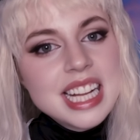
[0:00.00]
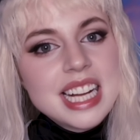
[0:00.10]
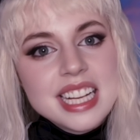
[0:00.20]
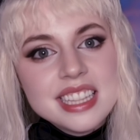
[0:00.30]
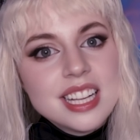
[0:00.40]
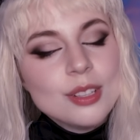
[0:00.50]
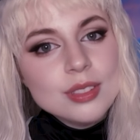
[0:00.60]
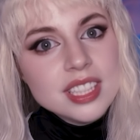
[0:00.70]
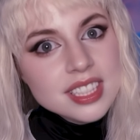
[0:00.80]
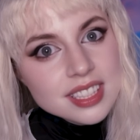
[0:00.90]
I
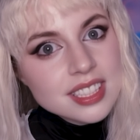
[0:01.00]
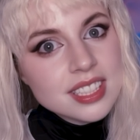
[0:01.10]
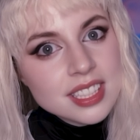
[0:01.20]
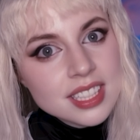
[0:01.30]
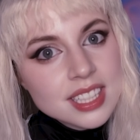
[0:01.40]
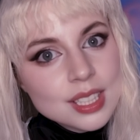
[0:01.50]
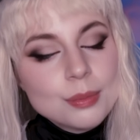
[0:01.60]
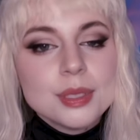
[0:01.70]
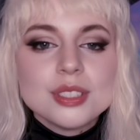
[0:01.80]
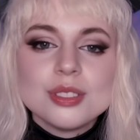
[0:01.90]
doubt it,
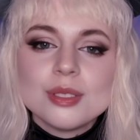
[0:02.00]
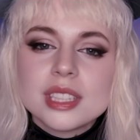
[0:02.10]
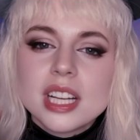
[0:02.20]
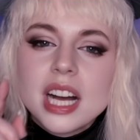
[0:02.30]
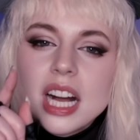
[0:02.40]
but you know what,